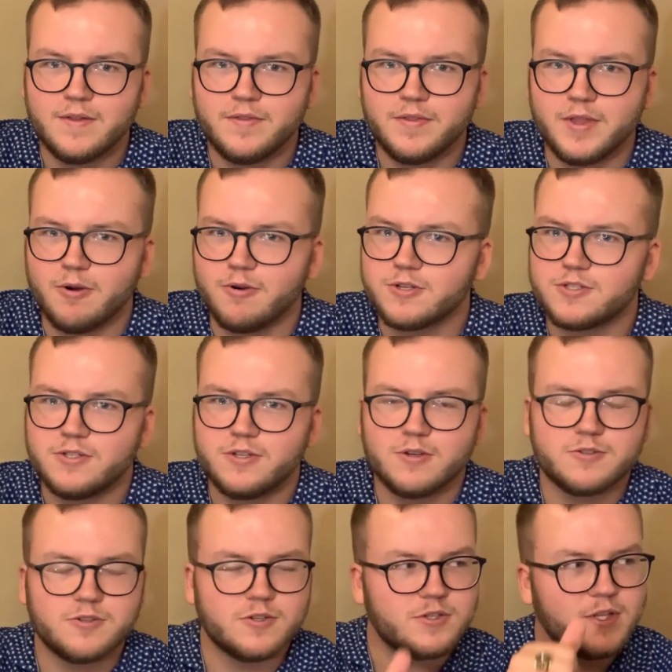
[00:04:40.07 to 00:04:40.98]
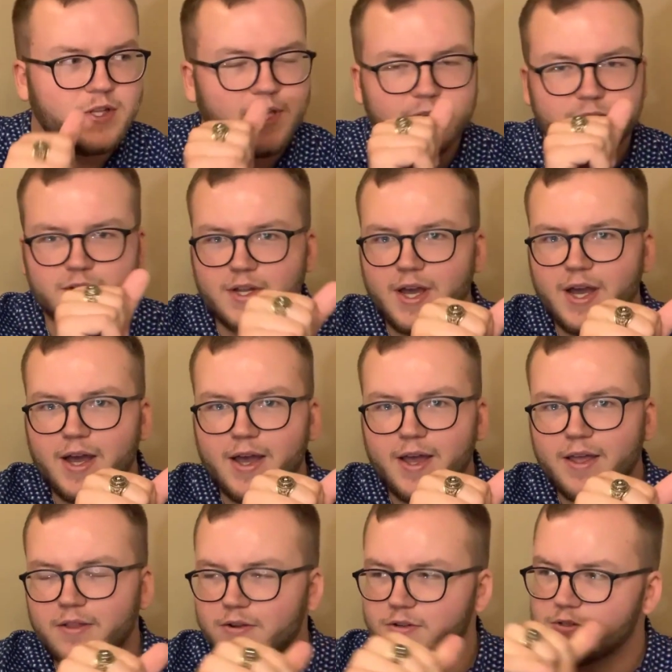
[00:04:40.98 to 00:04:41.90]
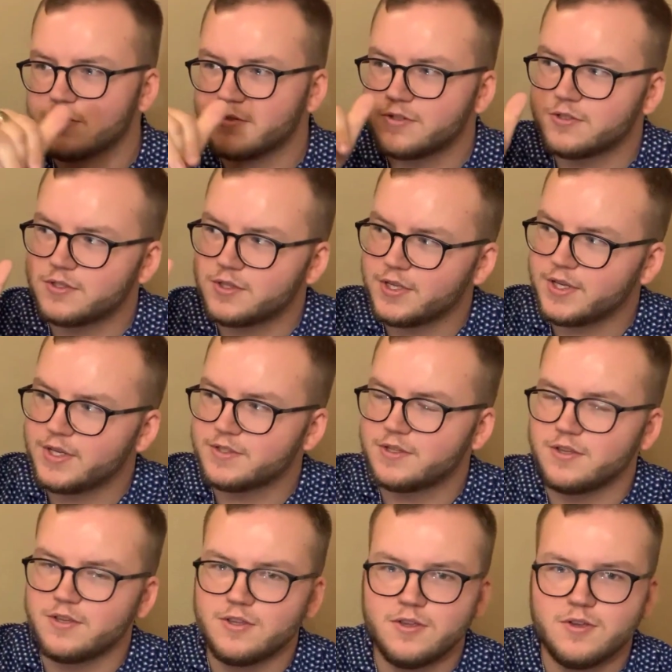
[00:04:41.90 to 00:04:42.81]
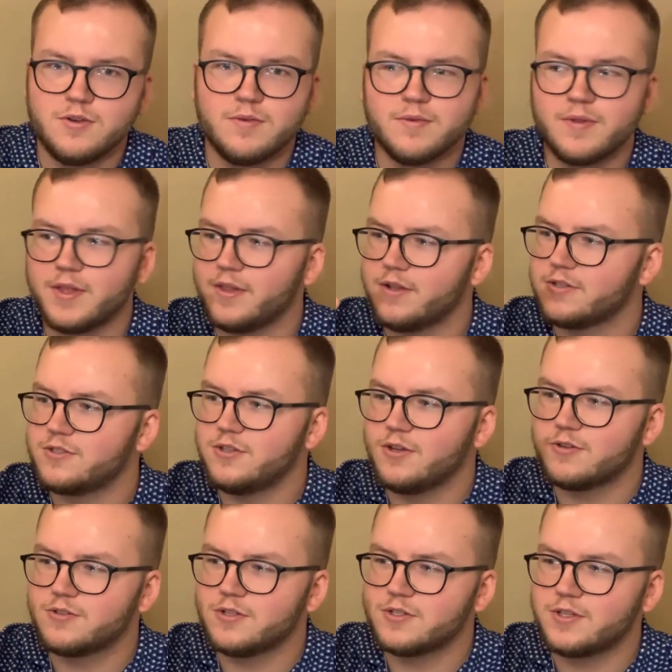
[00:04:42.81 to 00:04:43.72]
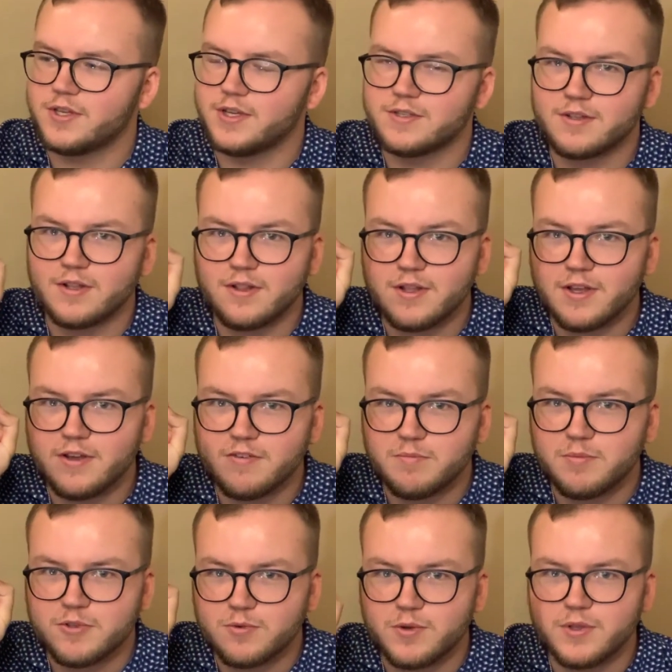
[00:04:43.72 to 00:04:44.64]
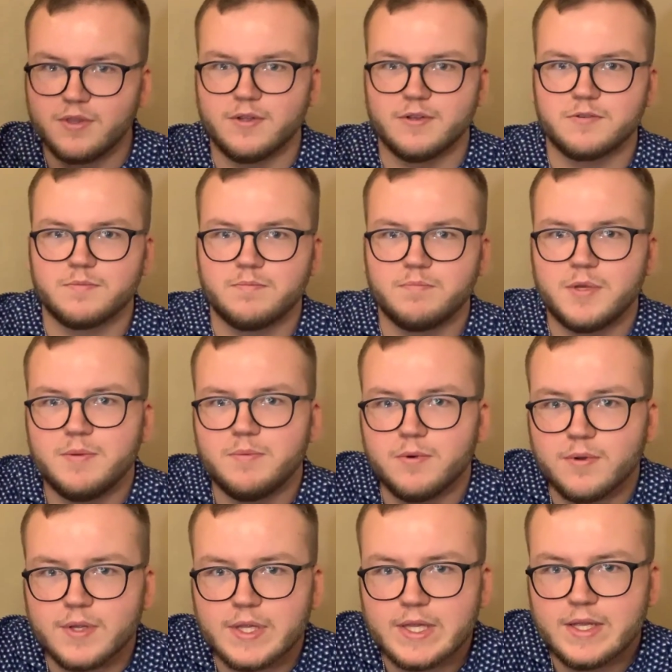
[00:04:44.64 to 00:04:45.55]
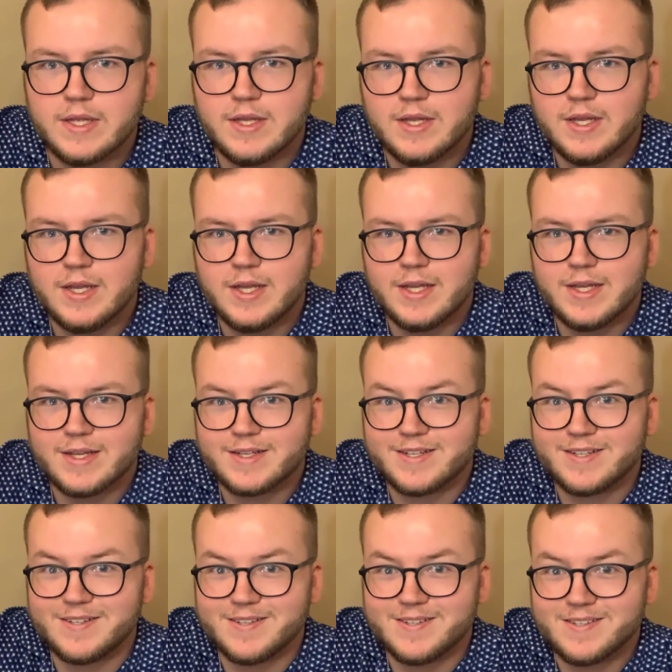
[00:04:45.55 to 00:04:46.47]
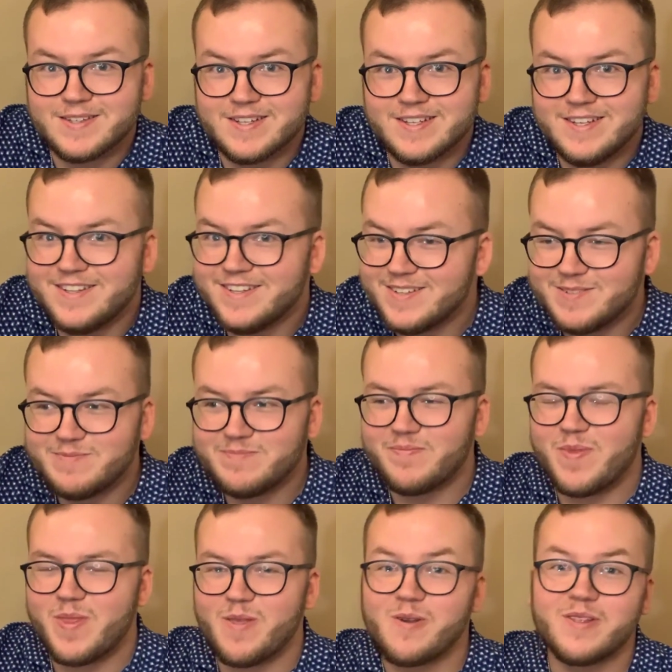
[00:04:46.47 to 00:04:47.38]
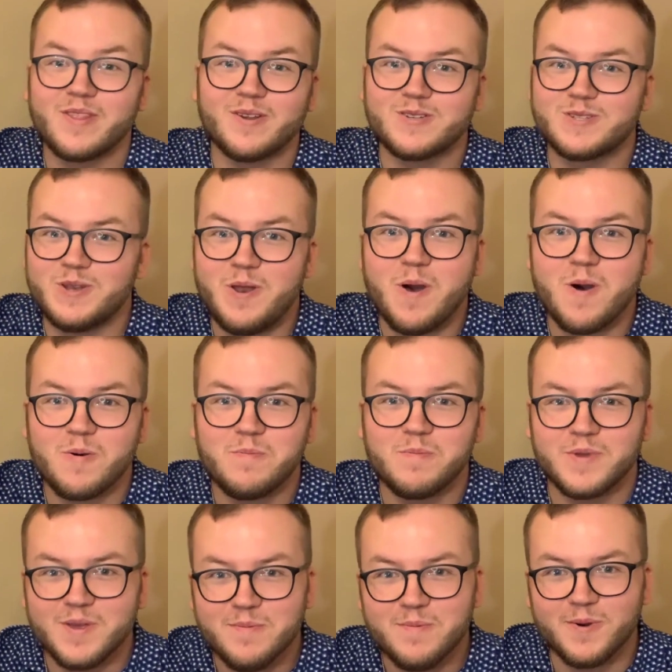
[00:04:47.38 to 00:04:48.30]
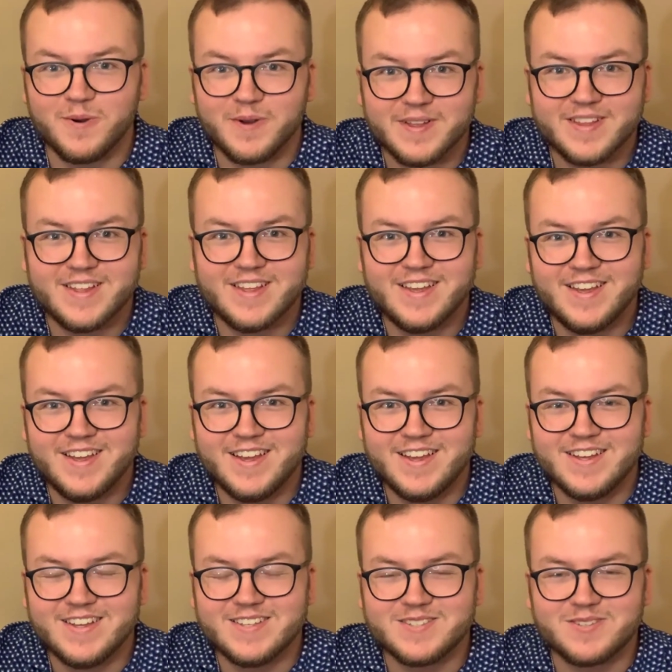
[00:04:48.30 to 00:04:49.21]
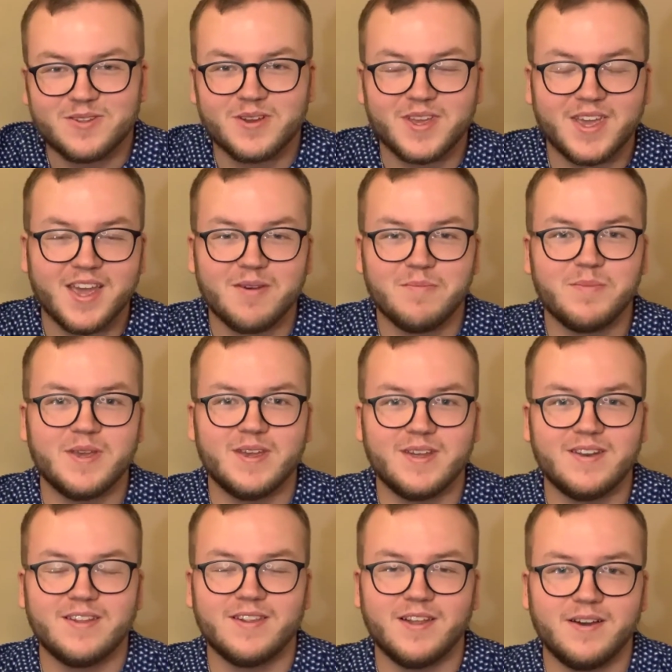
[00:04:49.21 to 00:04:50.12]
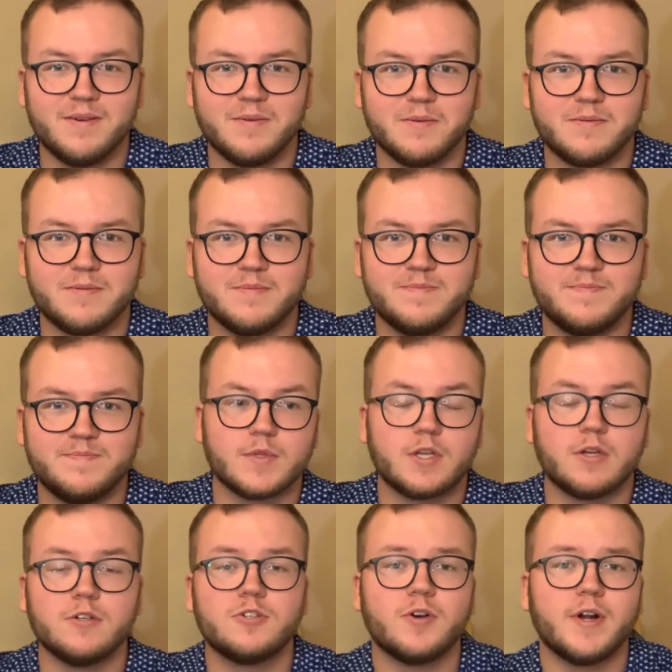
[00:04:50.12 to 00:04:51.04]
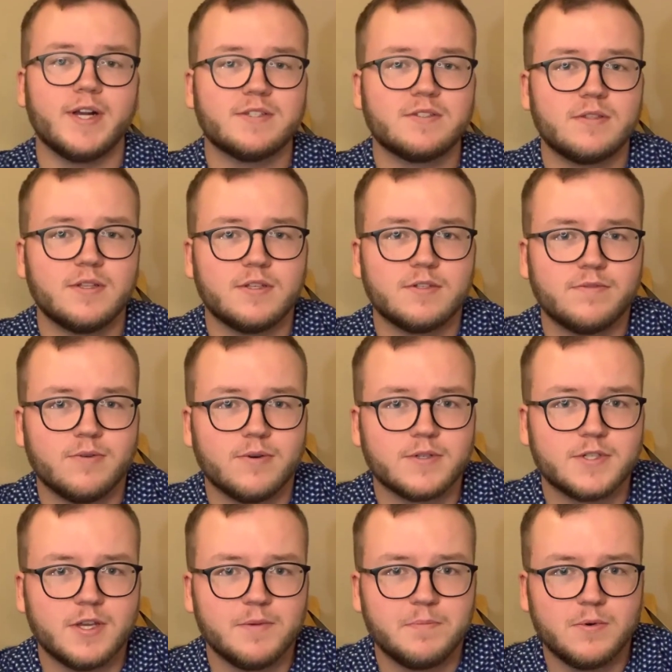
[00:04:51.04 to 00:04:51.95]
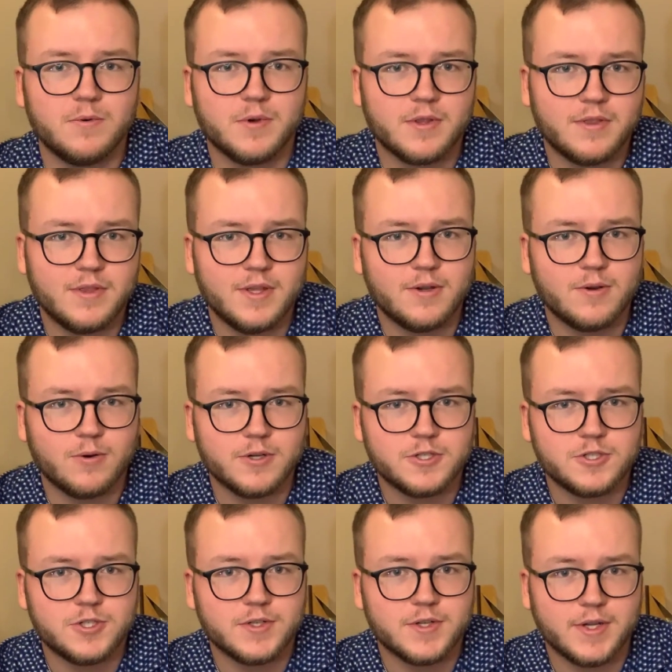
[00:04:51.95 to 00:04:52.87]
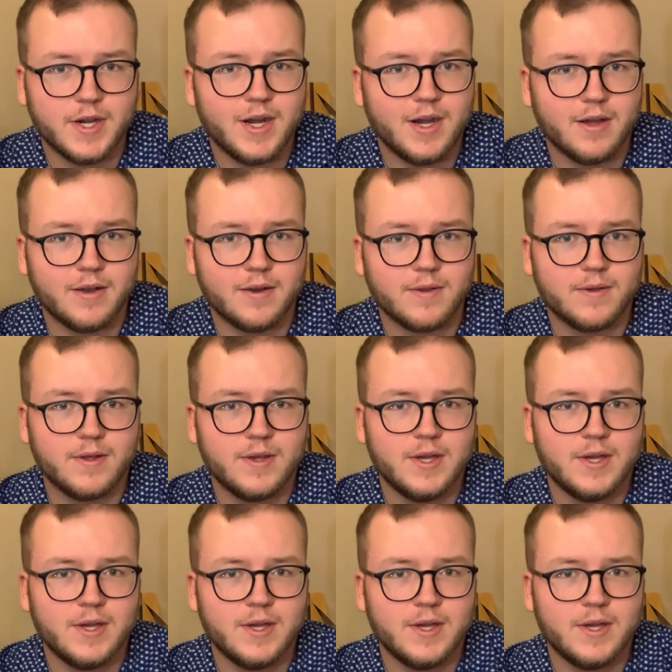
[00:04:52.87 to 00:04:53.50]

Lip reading: There is no such thing as an I, there's no such thing as a you, there's no such thing as a love between those people. Because there's no people. So there can't be any love. Contrast this, for example, with the Christian God,